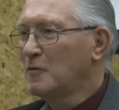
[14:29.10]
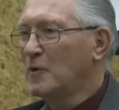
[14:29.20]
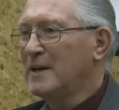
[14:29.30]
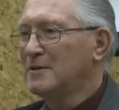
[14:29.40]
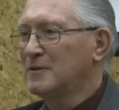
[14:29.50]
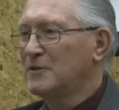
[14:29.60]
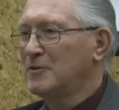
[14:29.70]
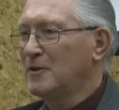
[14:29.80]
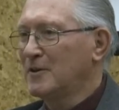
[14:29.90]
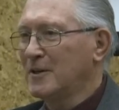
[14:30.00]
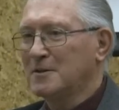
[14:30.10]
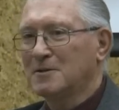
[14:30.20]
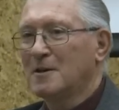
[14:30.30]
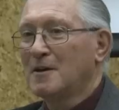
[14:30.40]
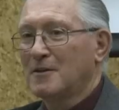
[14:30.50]
ways of doing
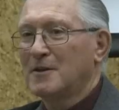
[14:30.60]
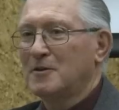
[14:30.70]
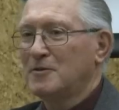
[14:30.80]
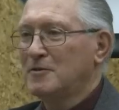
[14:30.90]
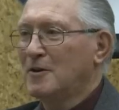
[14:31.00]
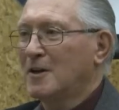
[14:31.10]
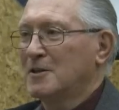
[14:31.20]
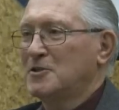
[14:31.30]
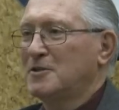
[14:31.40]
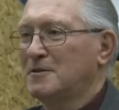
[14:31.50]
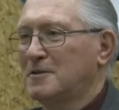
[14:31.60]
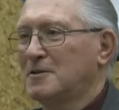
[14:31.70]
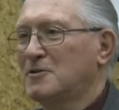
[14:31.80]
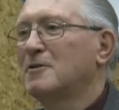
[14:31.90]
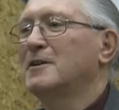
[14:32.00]
things, the new knowledges, the
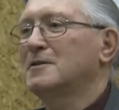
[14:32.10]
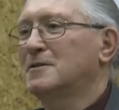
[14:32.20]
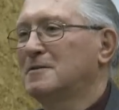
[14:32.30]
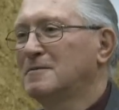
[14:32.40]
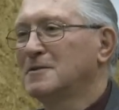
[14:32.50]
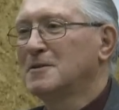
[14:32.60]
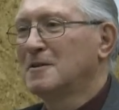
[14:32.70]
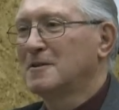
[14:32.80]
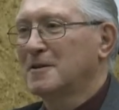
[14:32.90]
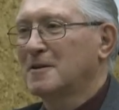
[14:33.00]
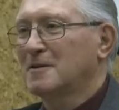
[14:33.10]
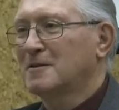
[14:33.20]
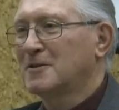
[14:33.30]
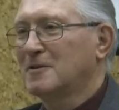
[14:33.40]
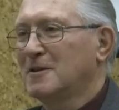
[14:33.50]
strengths. They
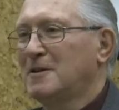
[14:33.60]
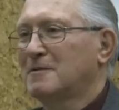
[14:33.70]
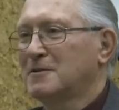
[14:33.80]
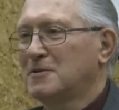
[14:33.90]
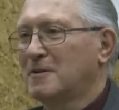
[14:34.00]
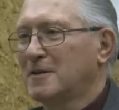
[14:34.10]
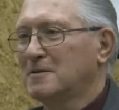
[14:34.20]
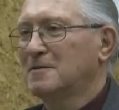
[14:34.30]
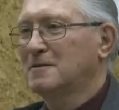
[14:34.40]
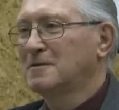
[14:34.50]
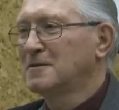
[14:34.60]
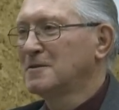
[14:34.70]
got totally different strengths.